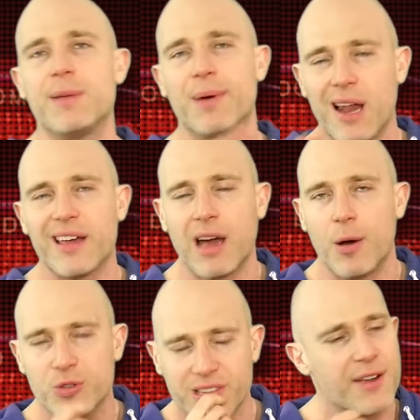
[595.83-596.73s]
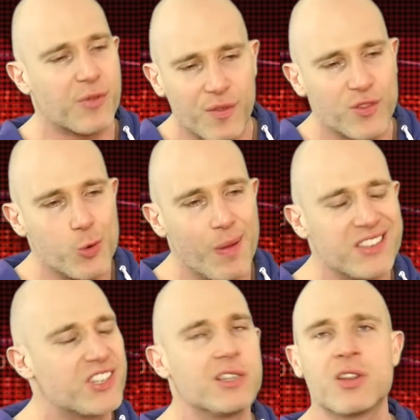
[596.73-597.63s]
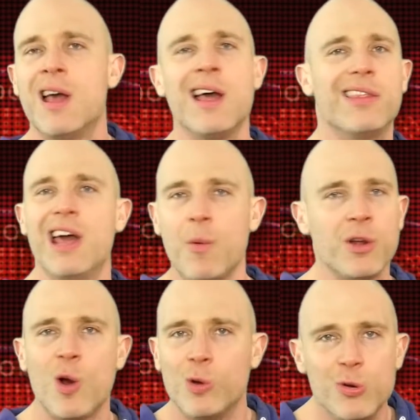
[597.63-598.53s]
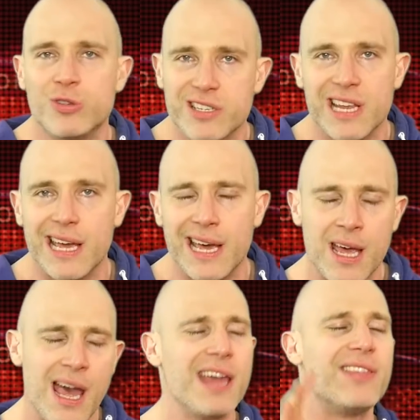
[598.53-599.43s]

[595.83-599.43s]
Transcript: But like I will say for a few matches, there were no losers here.